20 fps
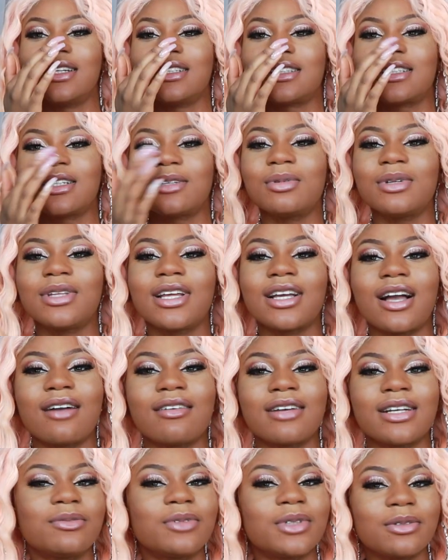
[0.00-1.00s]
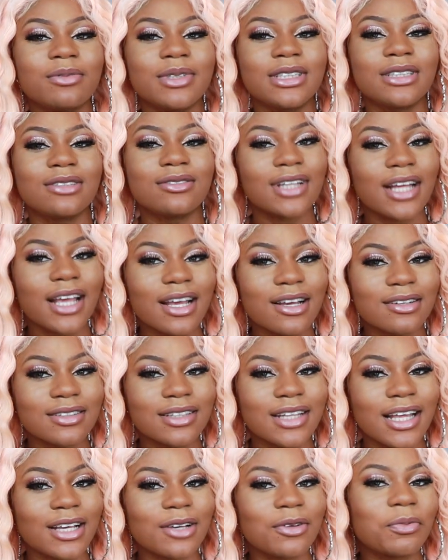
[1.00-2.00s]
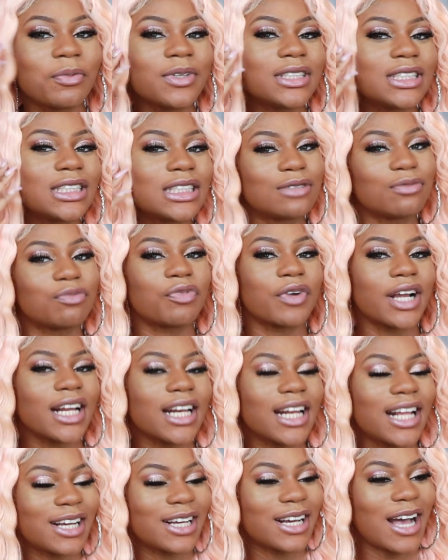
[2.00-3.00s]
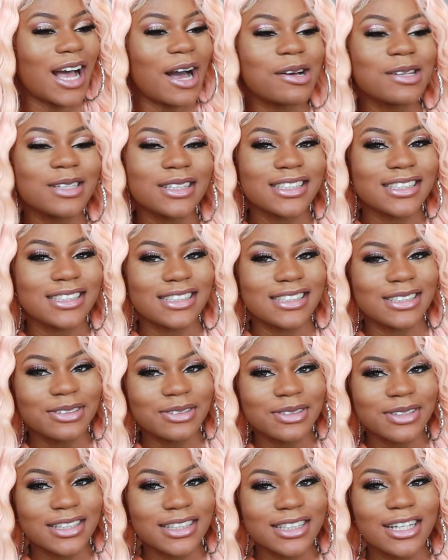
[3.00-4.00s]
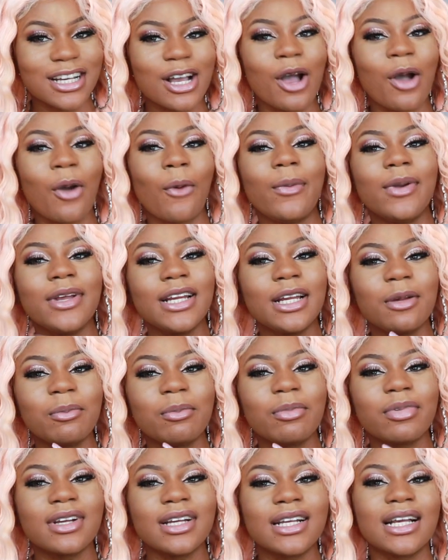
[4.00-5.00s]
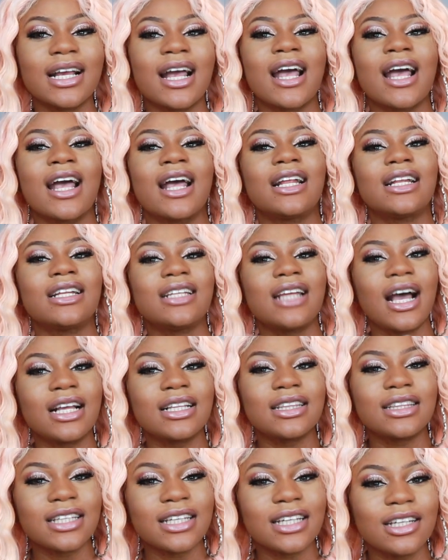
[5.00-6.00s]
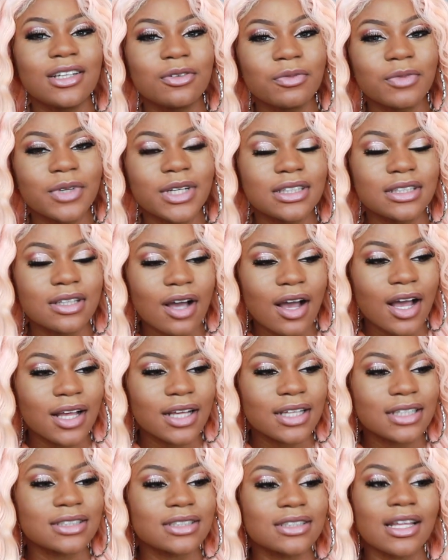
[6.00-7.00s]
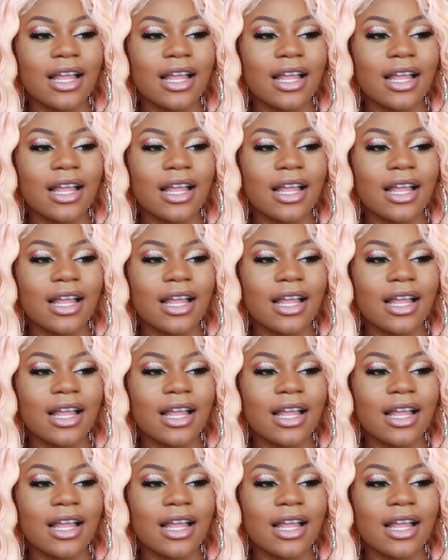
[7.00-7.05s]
So we're like, all right, what do we do now? Like, we just ran out the store. We didn't bring nothing with us.